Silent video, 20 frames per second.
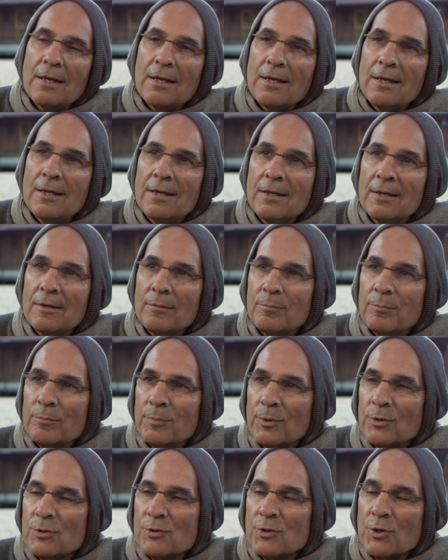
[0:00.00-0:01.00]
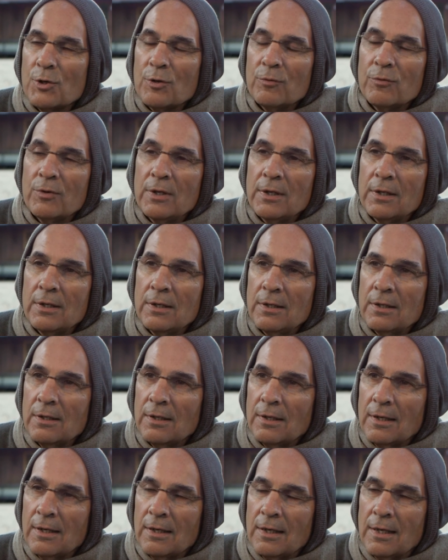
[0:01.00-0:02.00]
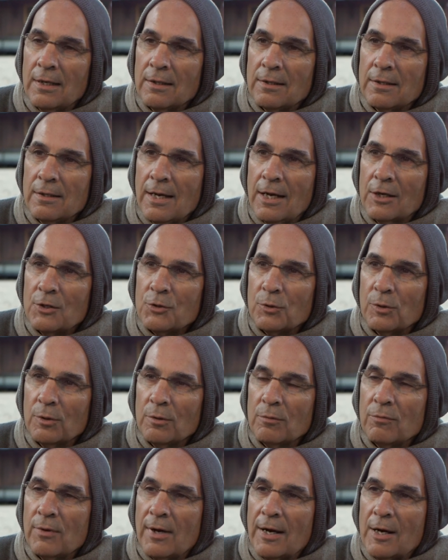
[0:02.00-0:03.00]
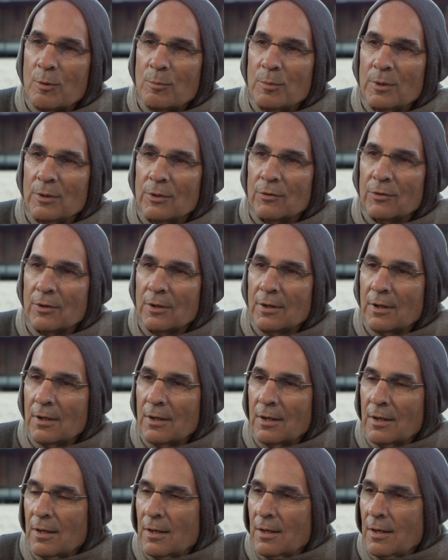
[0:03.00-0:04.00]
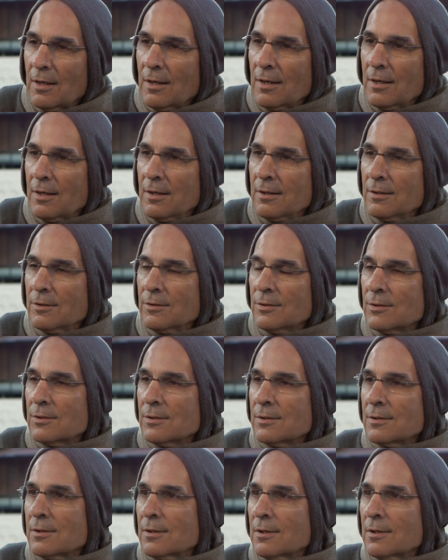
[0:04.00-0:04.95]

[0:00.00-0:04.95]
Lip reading: in preserving the natural environment is